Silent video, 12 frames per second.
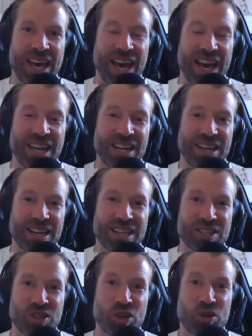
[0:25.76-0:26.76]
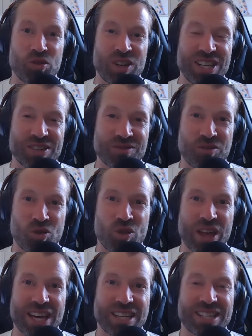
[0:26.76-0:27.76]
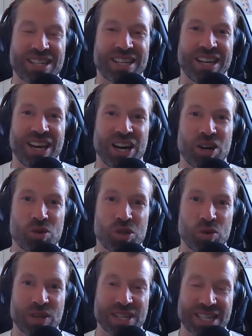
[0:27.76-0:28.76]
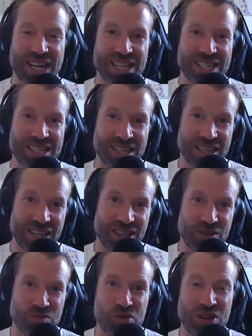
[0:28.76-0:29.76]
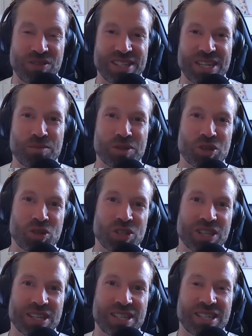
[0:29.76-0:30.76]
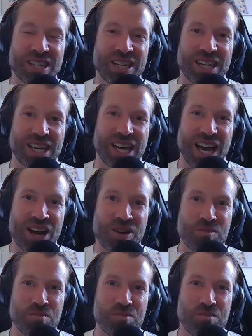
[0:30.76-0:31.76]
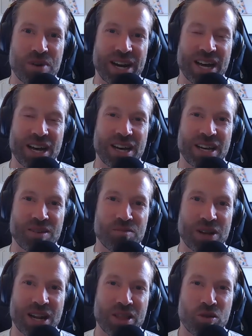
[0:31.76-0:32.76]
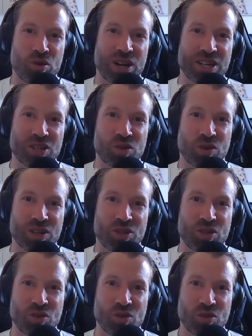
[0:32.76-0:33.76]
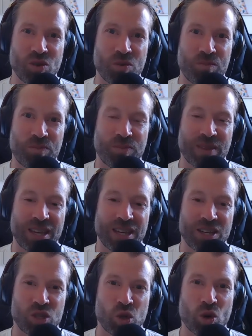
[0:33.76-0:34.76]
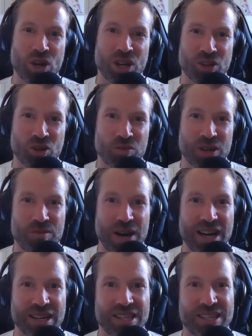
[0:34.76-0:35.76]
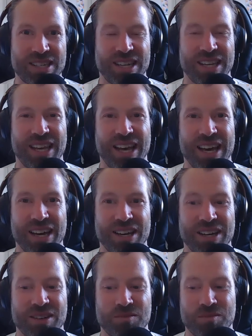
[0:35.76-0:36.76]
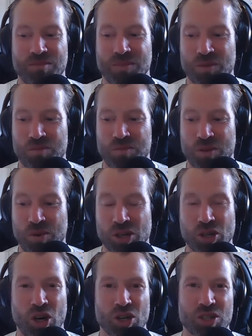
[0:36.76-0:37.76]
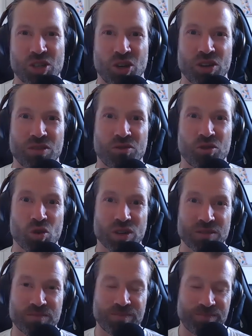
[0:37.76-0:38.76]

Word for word: And uh, there's good reason for that, uh, which we discussed in, in the previous episode to this. Um, but I but I thought I just wanted to talk a little bit about um, the, the podcast going forward.